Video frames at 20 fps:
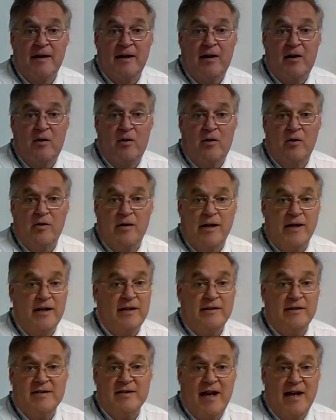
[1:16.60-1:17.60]
or
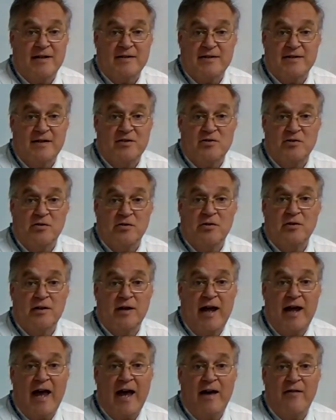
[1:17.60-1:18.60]
any test that you're going
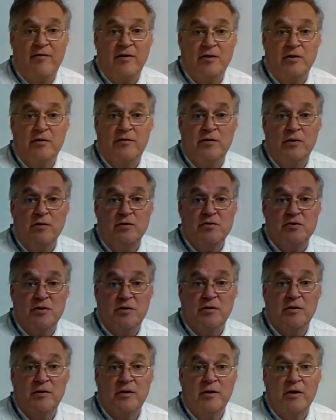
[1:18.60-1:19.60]
to have in your
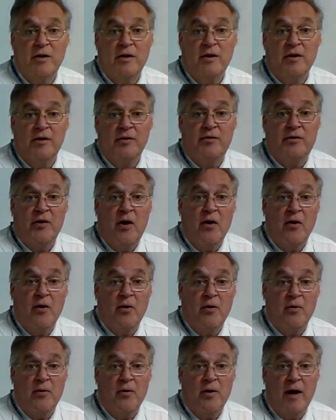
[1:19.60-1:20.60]
future.
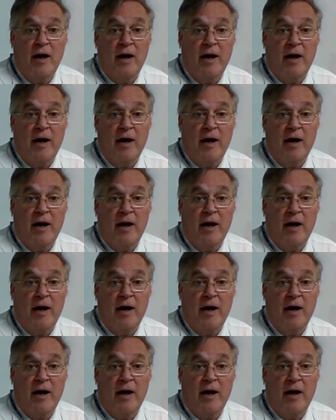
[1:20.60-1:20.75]
So